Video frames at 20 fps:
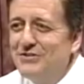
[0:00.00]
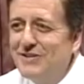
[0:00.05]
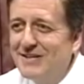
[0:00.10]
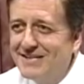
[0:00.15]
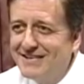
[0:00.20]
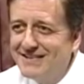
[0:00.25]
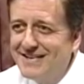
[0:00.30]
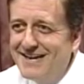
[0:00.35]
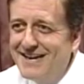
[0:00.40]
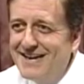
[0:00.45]

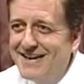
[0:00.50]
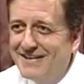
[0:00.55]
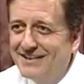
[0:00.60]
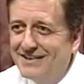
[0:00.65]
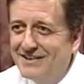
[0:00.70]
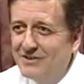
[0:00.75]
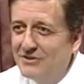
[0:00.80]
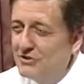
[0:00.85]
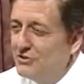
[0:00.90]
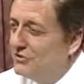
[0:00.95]
like that,
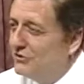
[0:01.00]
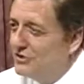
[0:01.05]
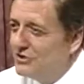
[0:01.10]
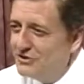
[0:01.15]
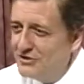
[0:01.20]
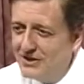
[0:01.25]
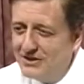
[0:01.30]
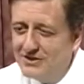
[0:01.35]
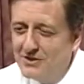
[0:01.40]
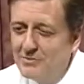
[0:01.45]
and you could
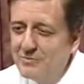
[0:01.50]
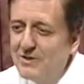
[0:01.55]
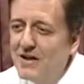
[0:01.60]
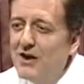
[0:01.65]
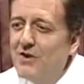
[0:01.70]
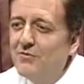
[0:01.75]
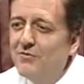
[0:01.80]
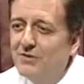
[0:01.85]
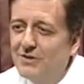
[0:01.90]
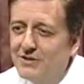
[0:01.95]
shut them
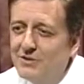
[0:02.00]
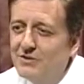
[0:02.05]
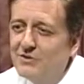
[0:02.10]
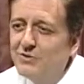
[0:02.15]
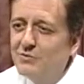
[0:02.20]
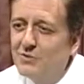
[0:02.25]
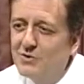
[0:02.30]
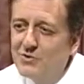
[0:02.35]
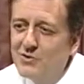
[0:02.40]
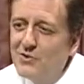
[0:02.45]
down for issues
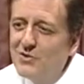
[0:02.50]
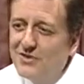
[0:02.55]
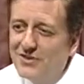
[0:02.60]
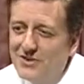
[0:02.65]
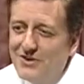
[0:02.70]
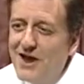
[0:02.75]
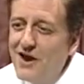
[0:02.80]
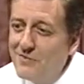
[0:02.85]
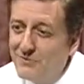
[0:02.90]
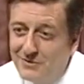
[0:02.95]
where they're
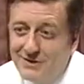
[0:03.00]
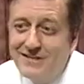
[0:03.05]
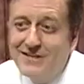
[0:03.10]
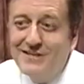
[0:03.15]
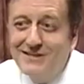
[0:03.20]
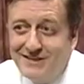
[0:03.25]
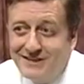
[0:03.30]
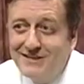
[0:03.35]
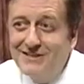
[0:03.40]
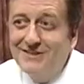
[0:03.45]
not really
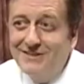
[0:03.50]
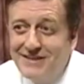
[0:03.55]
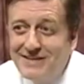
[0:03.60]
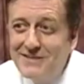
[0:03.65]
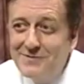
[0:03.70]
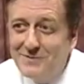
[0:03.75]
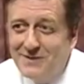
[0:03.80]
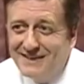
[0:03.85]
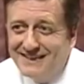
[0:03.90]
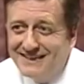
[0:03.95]
going to kill
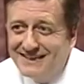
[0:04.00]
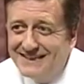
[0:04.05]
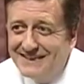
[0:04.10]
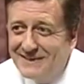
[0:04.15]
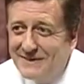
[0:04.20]
anybody.